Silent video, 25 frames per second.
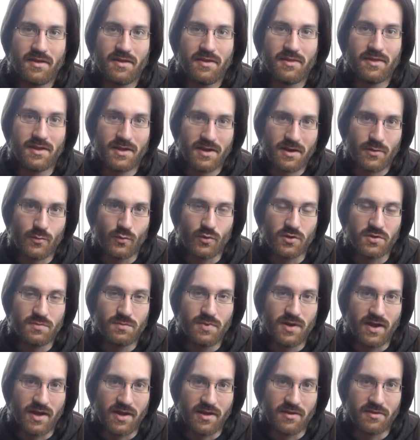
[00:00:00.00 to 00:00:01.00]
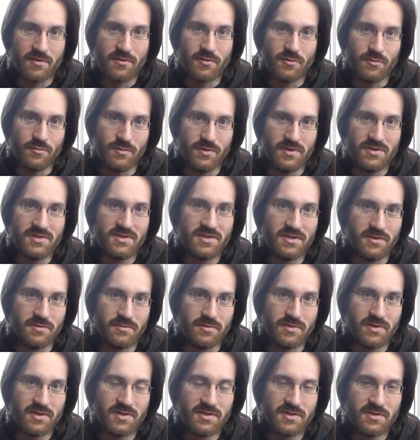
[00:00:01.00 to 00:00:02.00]
that I would play the whole
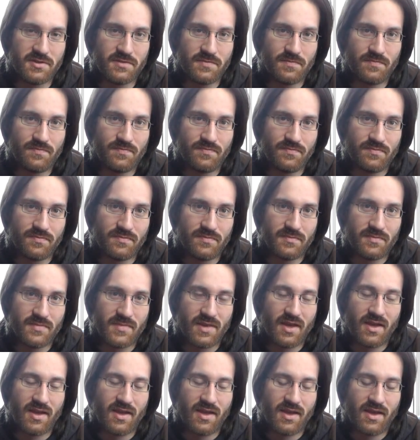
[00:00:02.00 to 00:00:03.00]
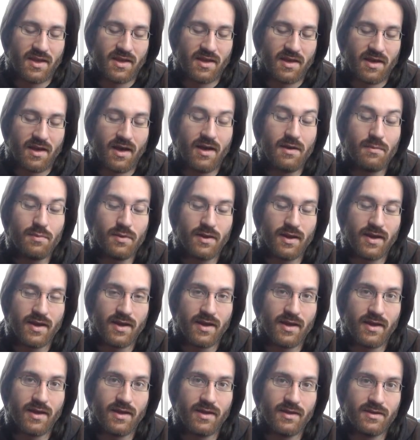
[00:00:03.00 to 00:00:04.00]
series. I
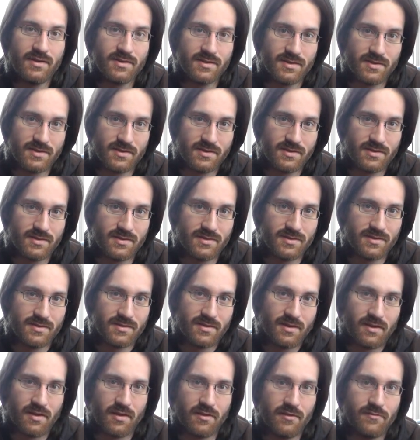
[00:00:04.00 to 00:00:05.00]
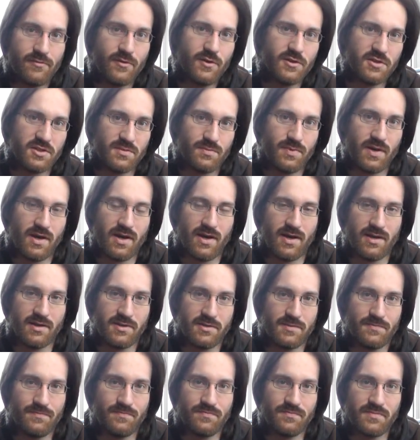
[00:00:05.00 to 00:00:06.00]
played the first part.
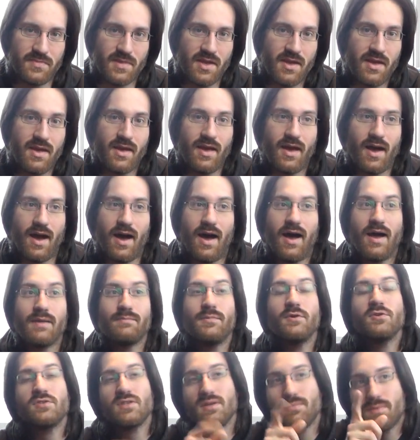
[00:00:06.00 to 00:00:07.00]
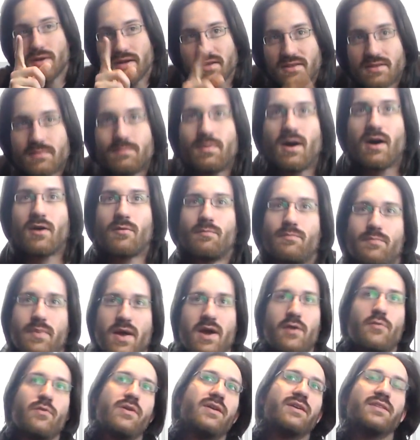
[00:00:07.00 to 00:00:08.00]
I mostly played the
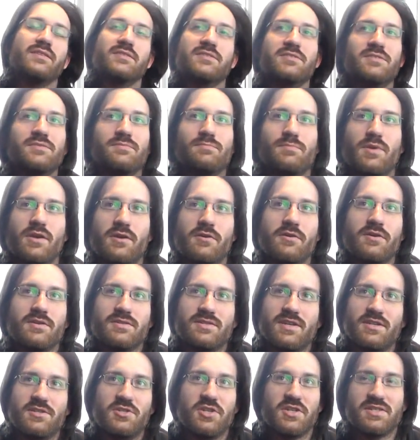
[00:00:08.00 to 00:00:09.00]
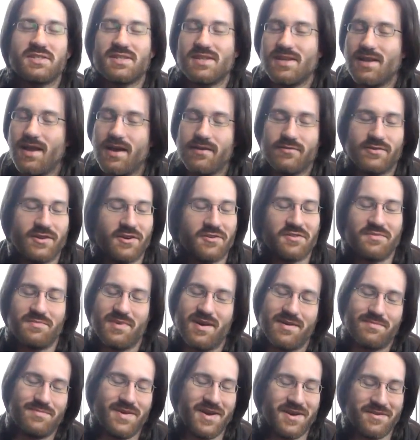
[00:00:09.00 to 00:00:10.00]
Barbarians, because I just loved how the
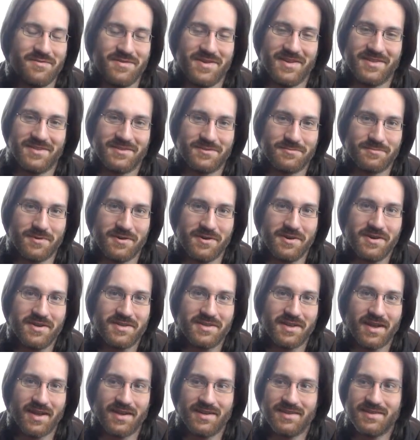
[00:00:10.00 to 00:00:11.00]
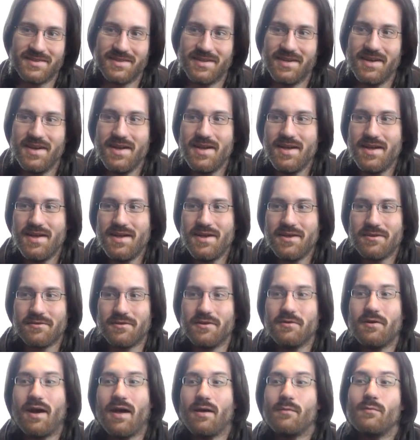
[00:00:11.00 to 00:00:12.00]
Barbarians worked, and, you
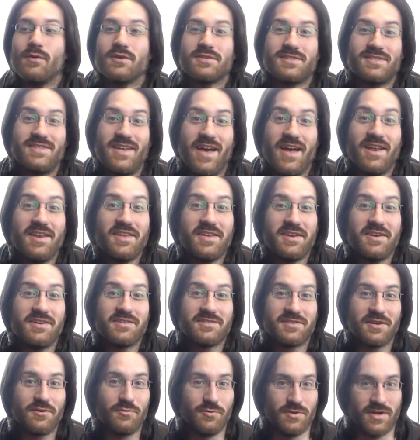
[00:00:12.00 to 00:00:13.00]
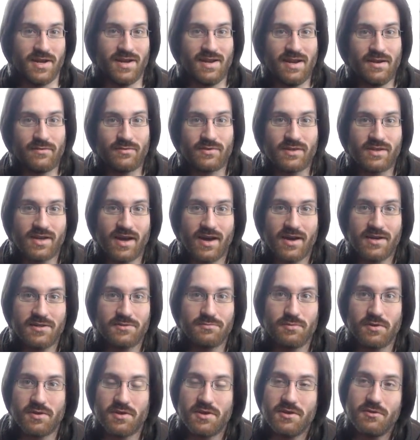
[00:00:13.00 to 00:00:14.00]
know, I was 10 years old. I loved guys
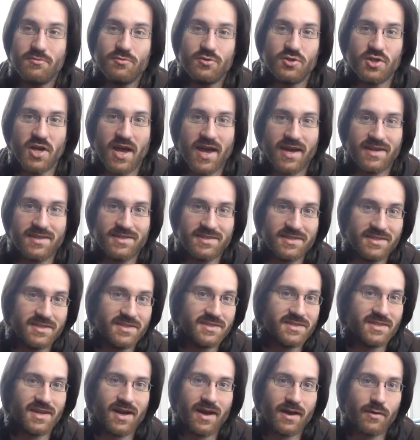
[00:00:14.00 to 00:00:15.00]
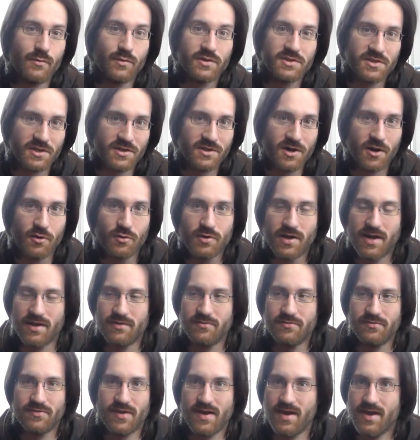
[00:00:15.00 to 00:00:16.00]
with huge axes. I was a Conan
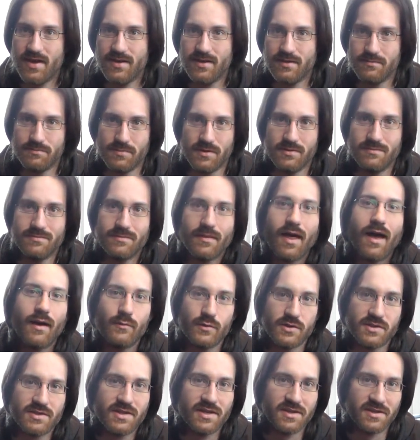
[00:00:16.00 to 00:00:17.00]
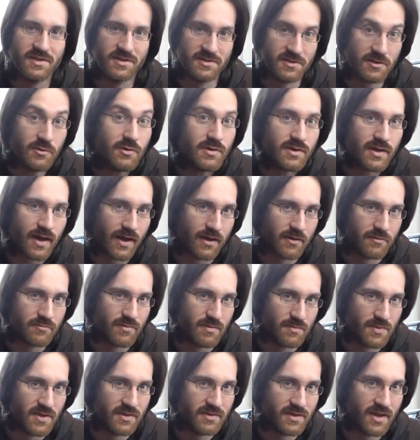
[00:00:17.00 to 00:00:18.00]
fan. I was 10 years old, I
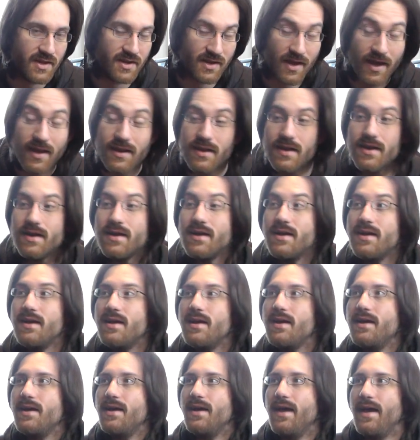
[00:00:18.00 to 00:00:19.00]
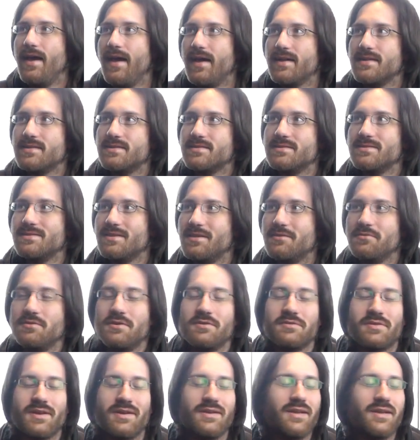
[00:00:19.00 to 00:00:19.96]
repeat that again. And, you know,